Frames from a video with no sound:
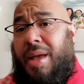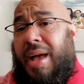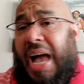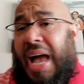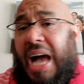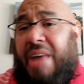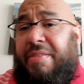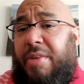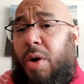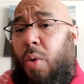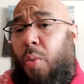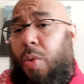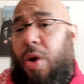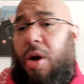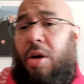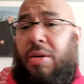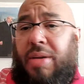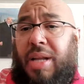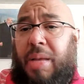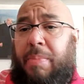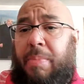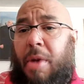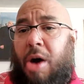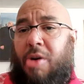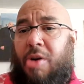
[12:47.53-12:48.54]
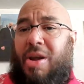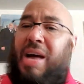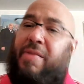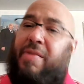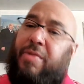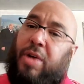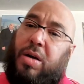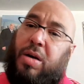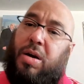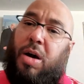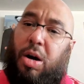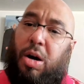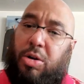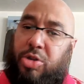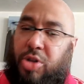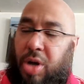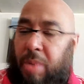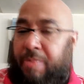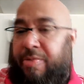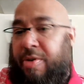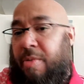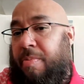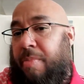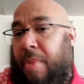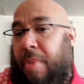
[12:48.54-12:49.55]
I have a worldly model. I have a culture.
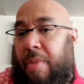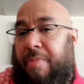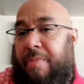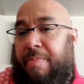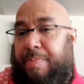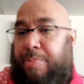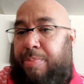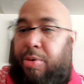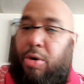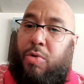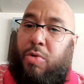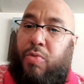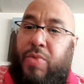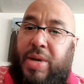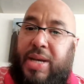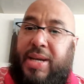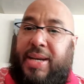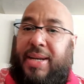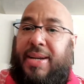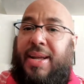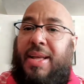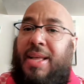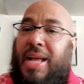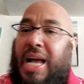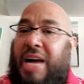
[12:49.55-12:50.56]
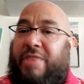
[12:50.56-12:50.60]
I'm Puerto Rican.